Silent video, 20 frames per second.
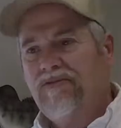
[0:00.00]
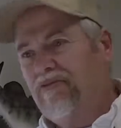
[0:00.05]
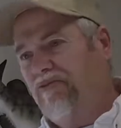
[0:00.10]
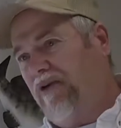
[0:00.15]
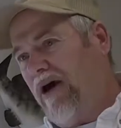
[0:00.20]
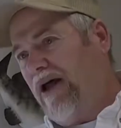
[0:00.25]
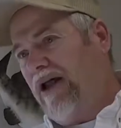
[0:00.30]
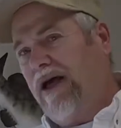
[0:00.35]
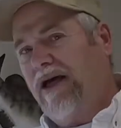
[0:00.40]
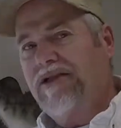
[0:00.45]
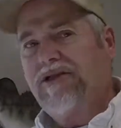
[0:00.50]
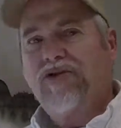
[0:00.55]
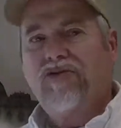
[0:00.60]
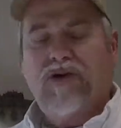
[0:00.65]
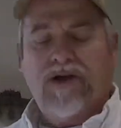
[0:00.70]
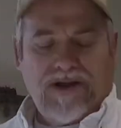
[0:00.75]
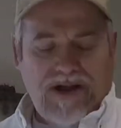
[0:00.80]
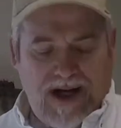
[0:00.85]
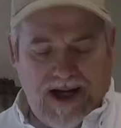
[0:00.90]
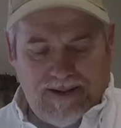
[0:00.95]
around the edge of
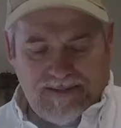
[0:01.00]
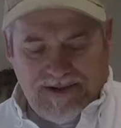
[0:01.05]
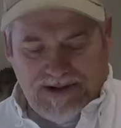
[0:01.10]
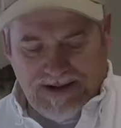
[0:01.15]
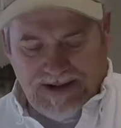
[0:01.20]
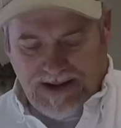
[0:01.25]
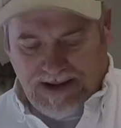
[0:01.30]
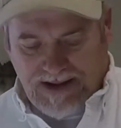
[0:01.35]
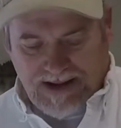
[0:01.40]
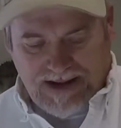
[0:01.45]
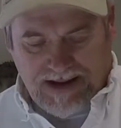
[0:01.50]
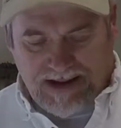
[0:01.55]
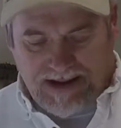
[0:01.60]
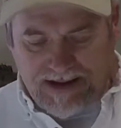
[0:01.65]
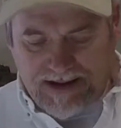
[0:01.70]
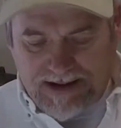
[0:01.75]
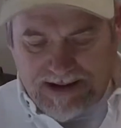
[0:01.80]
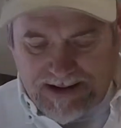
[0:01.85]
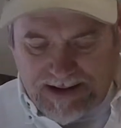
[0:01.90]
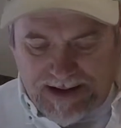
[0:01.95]
treetops,
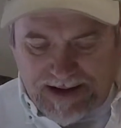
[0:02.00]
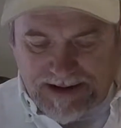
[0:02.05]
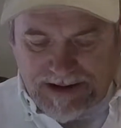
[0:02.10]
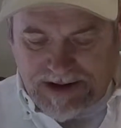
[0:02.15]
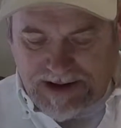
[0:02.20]
it's